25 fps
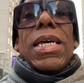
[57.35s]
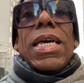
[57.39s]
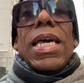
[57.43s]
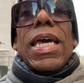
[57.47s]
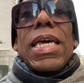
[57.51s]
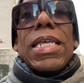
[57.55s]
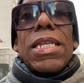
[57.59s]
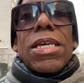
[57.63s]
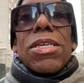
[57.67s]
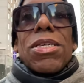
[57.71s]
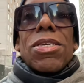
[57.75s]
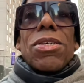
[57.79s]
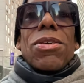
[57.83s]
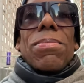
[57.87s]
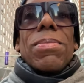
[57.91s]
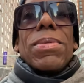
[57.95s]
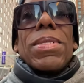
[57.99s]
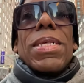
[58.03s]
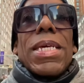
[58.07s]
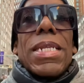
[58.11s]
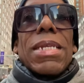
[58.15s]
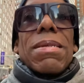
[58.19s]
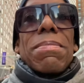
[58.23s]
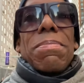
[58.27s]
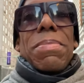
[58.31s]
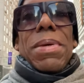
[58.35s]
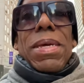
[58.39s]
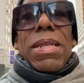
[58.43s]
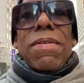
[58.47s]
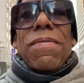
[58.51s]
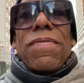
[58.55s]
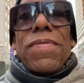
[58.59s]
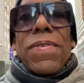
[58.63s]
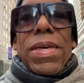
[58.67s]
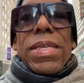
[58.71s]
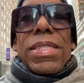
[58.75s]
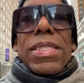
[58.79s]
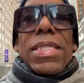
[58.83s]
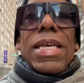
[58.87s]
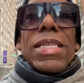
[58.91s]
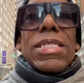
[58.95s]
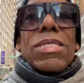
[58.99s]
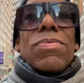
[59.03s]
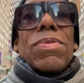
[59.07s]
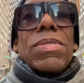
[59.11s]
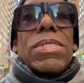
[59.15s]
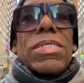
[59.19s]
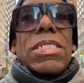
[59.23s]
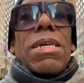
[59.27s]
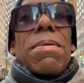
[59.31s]
and accumulating benefit, that's
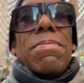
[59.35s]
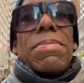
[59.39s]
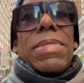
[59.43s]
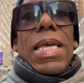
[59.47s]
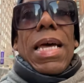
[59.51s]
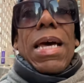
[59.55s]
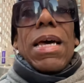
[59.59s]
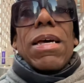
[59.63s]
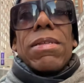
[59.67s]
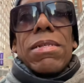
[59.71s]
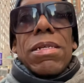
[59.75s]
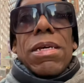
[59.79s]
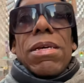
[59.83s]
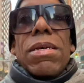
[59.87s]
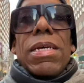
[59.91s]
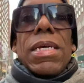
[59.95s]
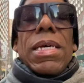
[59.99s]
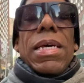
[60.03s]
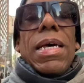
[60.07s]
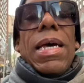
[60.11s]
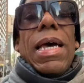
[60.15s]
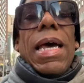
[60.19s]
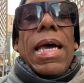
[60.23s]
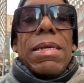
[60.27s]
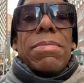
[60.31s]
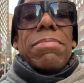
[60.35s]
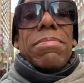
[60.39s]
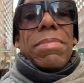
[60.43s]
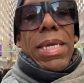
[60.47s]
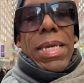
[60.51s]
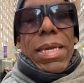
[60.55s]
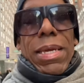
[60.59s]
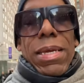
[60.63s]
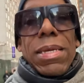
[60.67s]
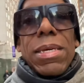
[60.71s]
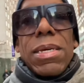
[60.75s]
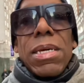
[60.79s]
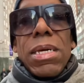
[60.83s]
what jumped out at me